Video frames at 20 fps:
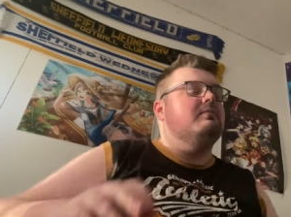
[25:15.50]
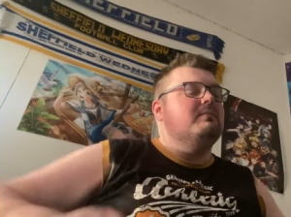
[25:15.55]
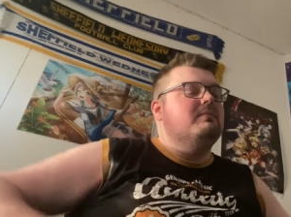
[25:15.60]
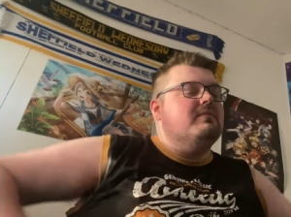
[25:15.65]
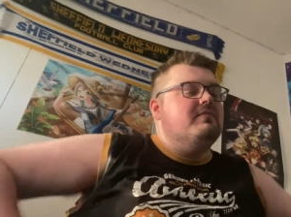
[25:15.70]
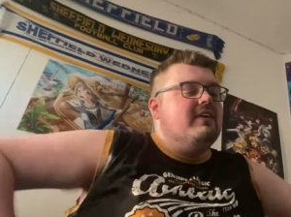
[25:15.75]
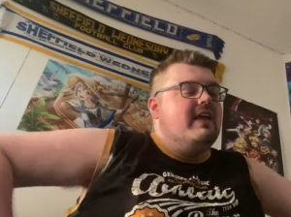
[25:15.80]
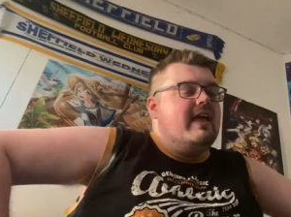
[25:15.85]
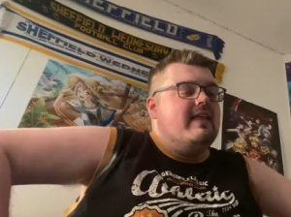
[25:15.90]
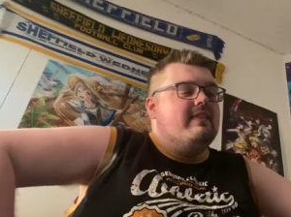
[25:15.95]
I'm
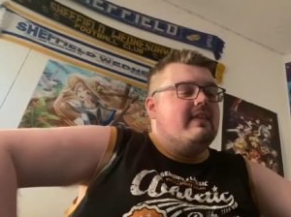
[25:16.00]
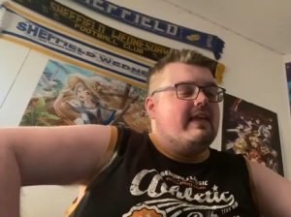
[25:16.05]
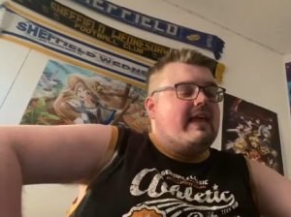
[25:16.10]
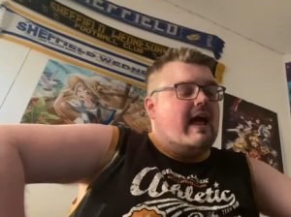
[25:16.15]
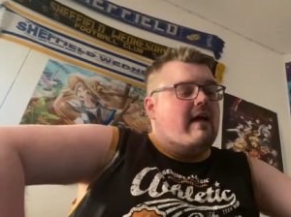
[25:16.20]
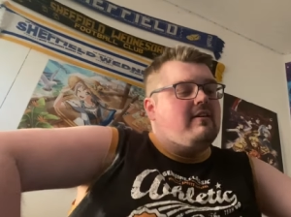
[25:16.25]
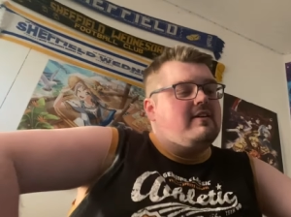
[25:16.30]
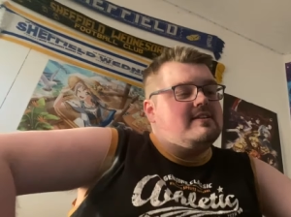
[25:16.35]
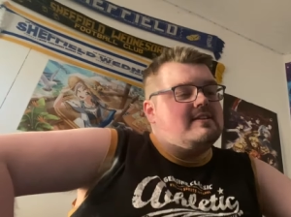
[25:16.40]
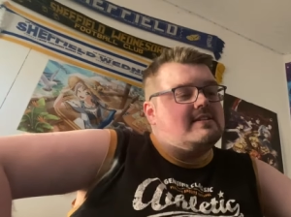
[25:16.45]
forgetting the
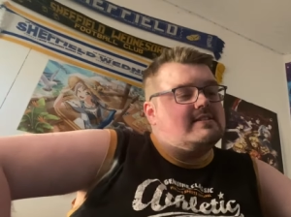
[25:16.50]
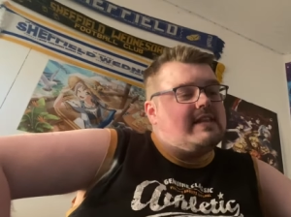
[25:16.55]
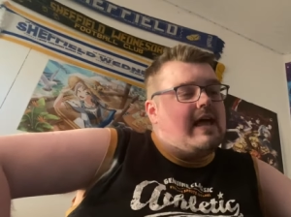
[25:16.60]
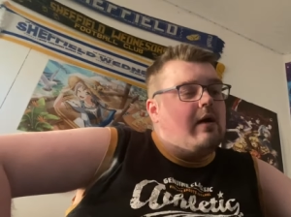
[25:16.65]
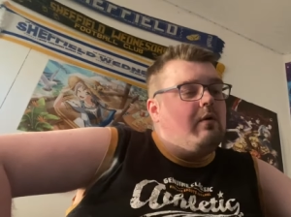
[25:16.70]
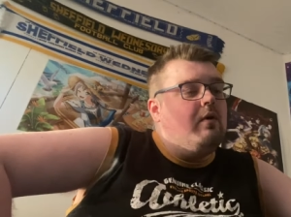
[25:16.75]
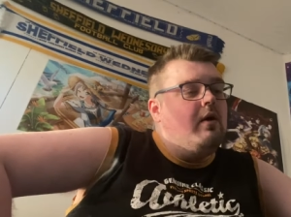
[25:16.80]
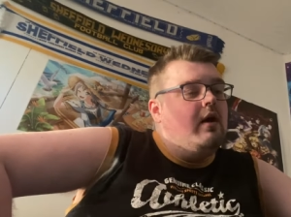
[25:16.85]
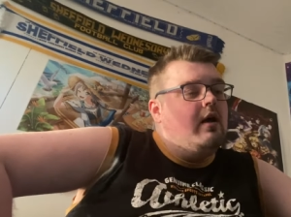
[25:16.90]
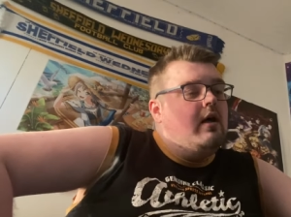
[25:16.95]
characters
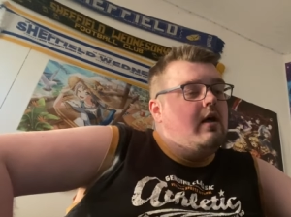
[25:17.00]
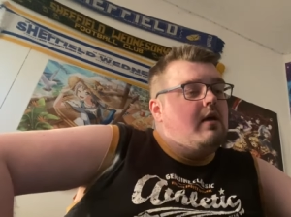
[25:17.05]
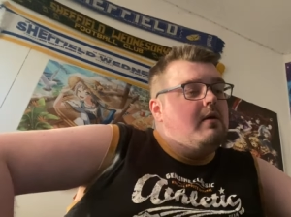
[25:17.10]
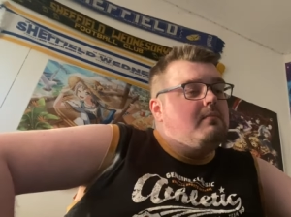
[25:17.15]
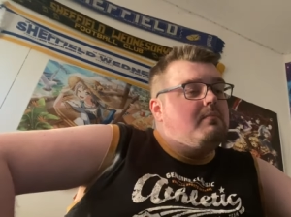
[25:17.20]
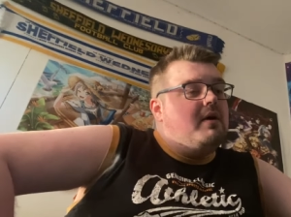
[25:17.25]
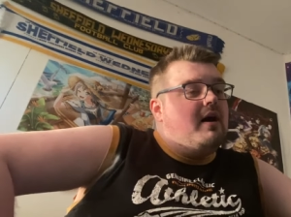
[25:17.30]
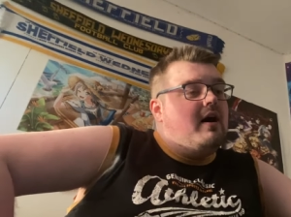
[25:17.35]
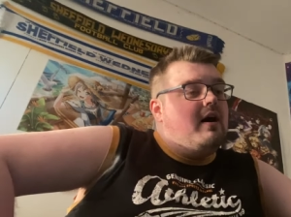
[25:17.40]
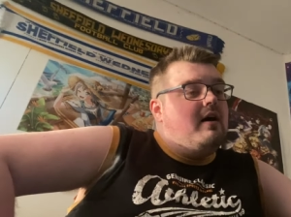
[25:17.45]
now,
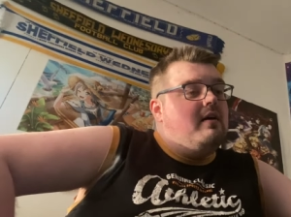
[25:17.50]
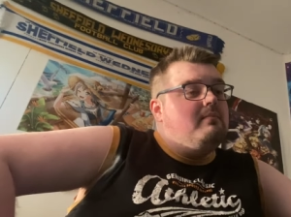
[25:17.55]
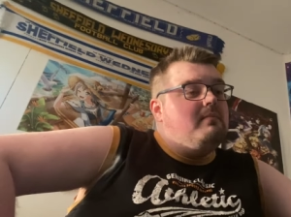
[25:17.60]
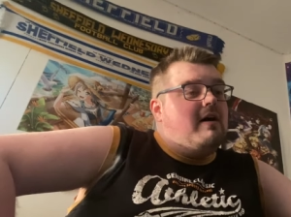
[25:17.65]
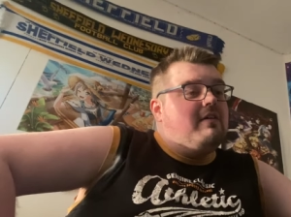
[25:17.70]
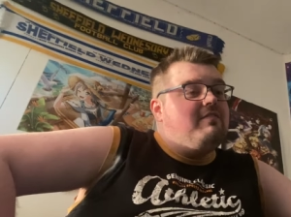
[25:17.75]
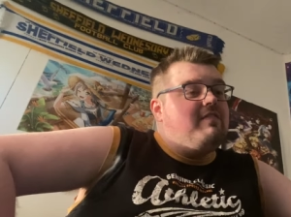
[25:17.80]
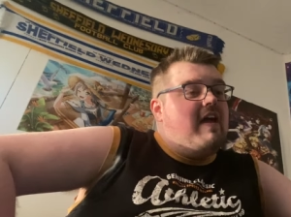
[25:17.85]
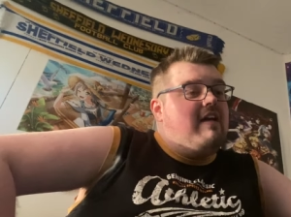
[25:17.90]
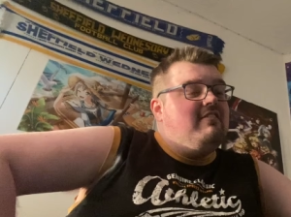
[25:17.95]
but
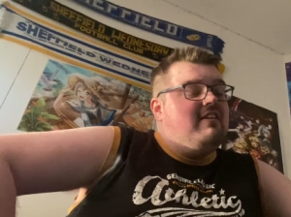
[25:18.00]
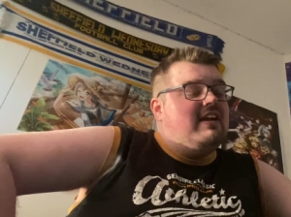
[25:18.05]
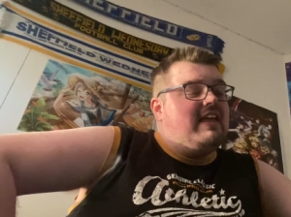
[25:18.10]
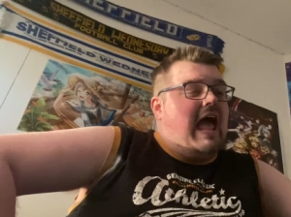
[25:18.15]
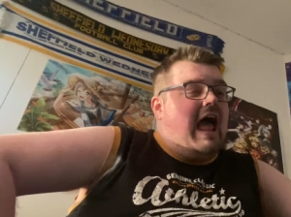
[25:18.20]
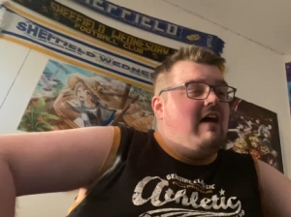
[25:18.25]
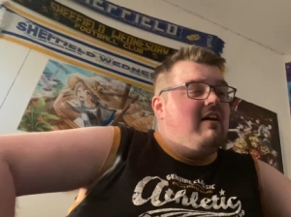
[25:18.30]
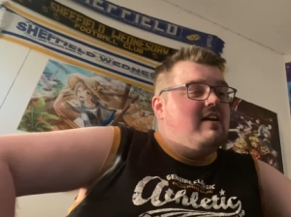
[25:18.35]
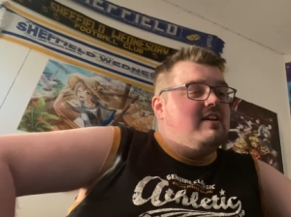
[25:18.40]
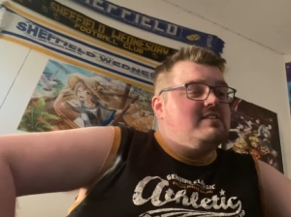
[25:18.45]
my favorite
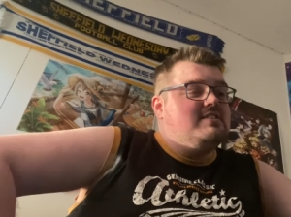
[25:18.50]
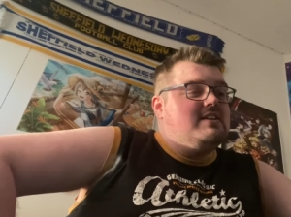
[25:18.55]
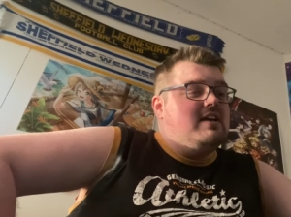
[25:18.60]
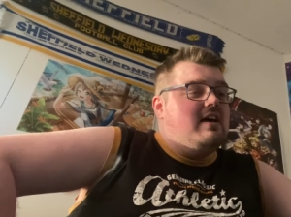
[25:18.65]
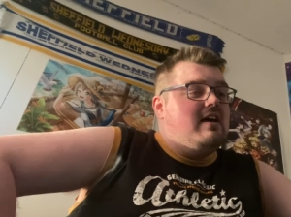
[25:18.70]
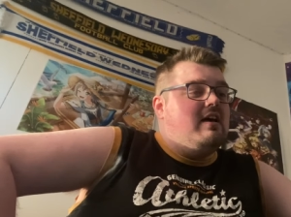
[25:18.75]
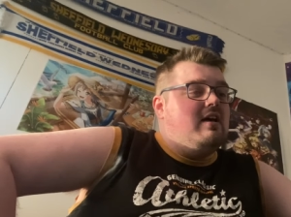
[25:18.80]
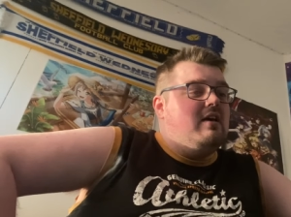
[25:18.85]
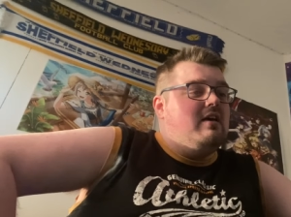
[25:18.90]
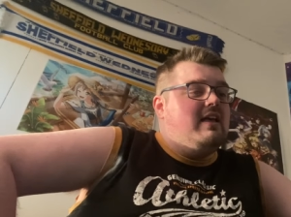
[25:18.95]

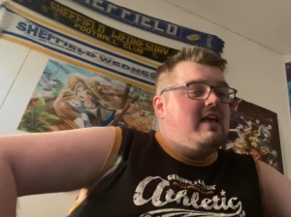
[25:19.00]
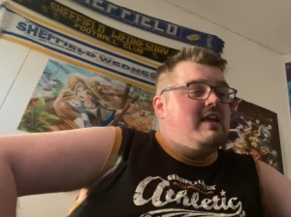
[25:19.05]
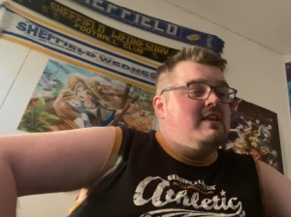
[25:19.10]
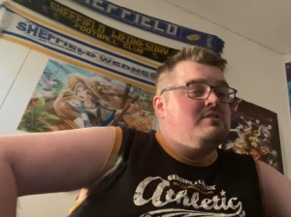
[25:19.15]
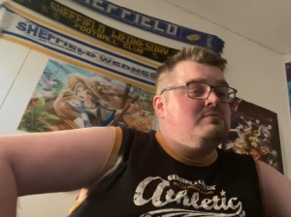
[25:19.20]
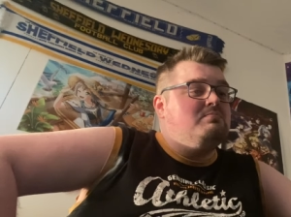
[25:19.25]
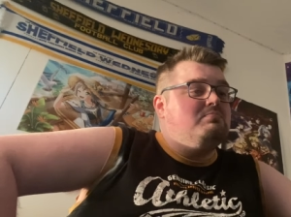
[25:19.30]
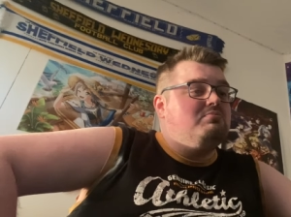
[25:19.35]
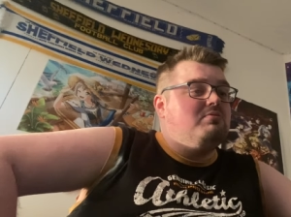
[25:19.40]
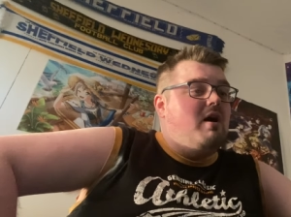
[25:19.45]
character
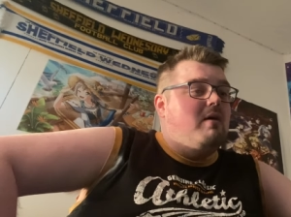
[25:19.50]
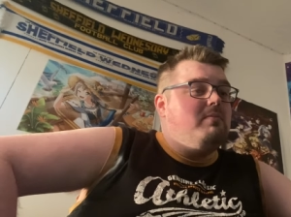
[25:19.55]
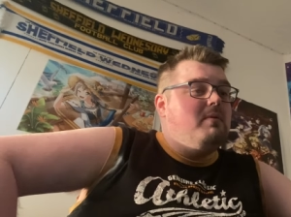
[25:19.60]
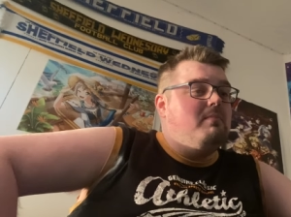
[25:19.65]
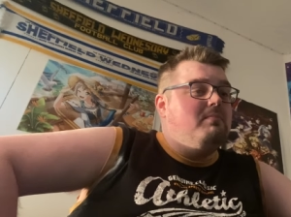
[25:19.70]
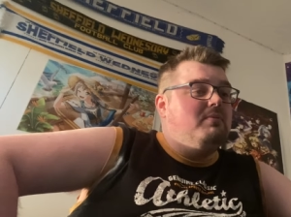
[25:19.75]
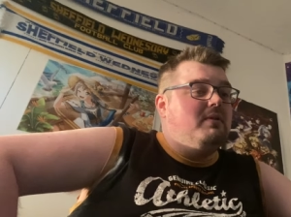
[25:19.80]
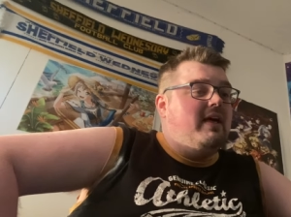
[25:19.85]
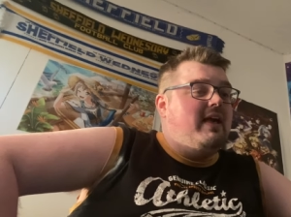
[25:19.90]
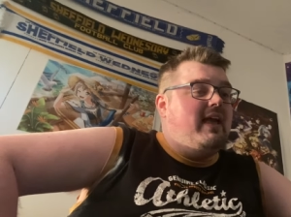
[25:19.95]
is
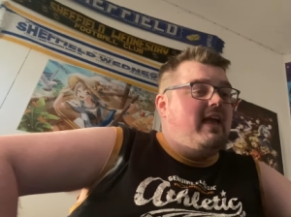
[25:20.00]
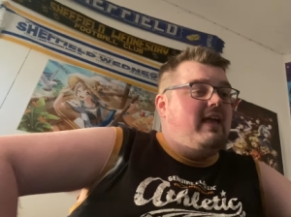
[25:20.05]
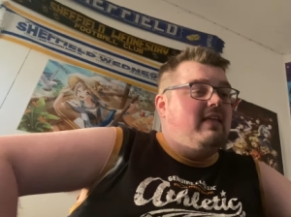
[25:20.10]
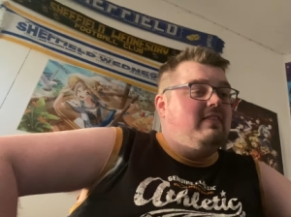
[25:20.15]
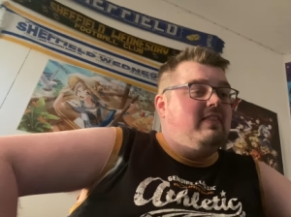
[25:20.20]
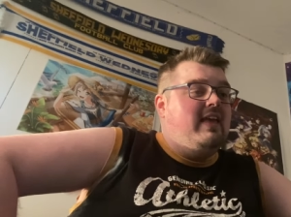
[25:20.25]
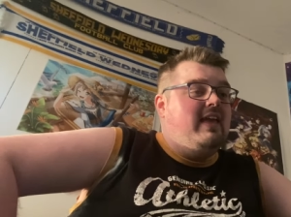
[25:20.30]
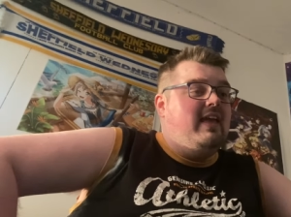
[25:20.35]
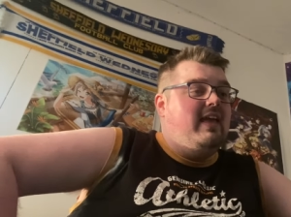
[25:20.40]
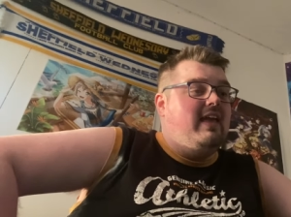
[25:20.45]
probably
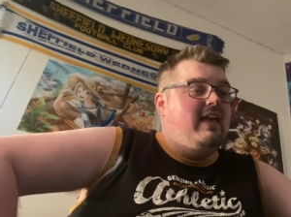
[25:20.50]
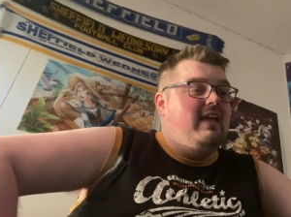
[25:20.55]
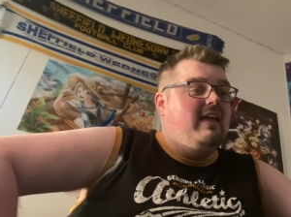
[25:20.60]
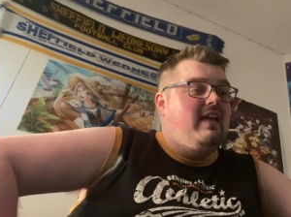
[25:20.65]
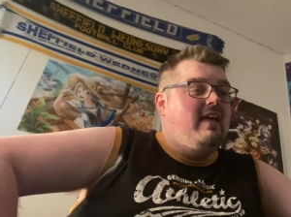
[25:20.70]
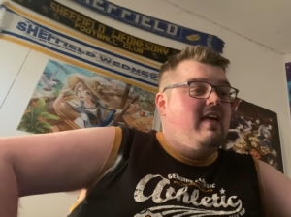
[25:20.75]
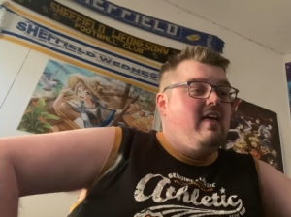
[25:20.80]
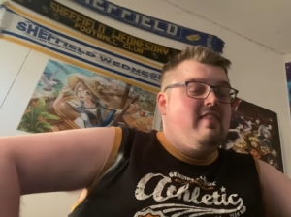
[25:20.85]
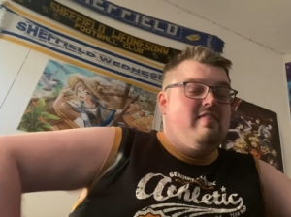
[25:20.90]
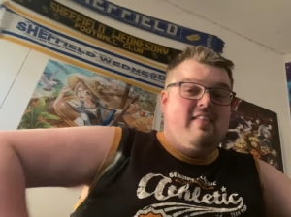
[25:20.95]
the
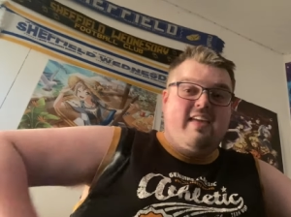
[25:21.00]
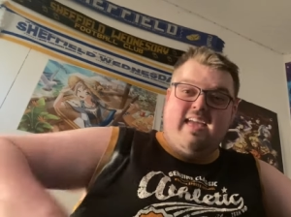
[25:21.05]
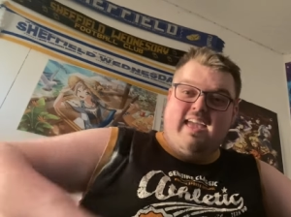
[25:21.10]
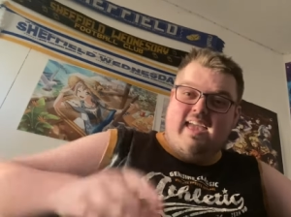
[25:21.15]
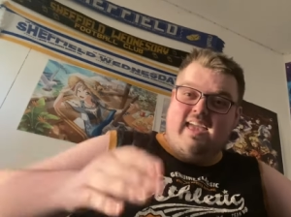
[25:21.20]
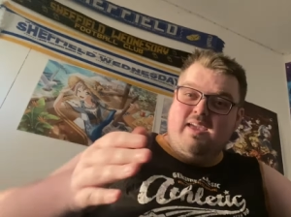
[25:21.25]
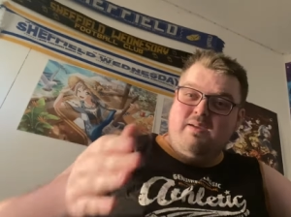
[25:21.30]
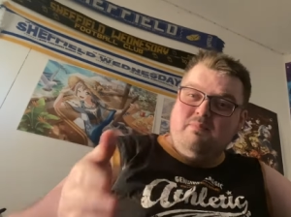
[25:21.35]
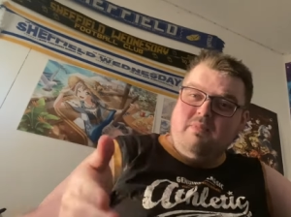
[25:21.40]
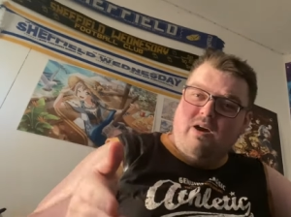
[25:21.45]
the
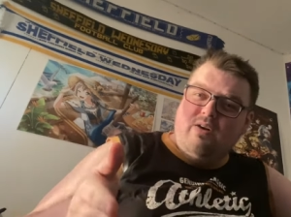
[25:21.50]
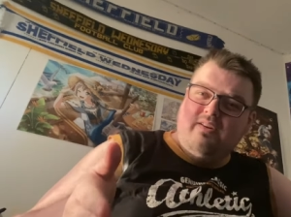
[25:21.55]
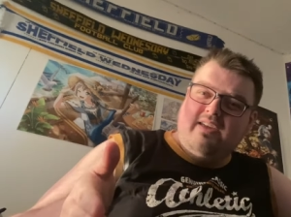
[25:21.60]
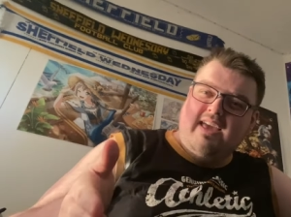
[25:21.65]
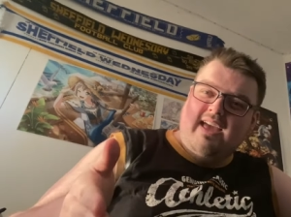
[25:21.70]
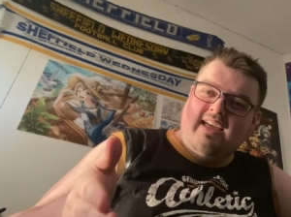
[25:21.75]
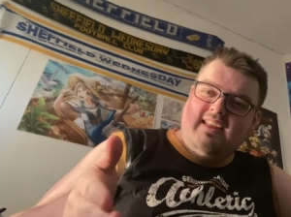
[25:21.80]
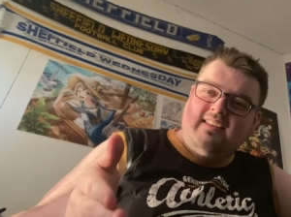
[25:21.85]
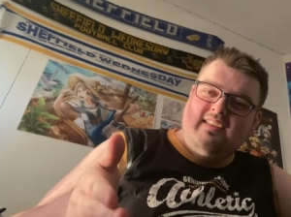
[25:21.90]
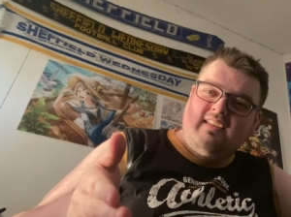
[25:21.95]
emo
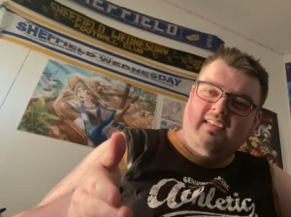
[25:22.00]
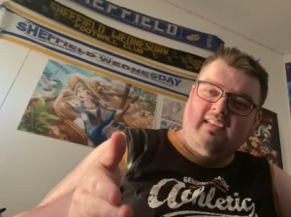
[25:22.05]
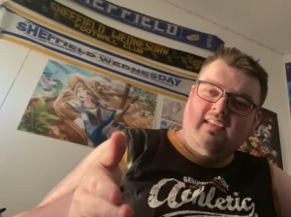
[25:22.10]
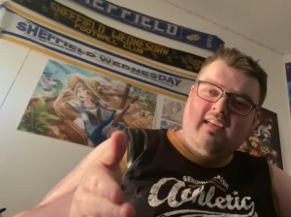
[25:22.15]
kid.